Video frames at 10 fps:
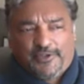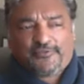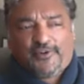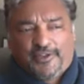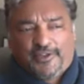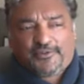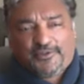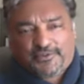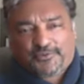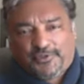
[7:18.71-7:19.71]
father
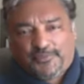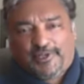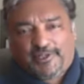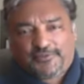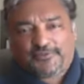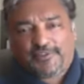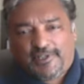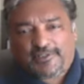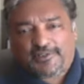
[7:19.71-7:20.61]
as a role model for Dr.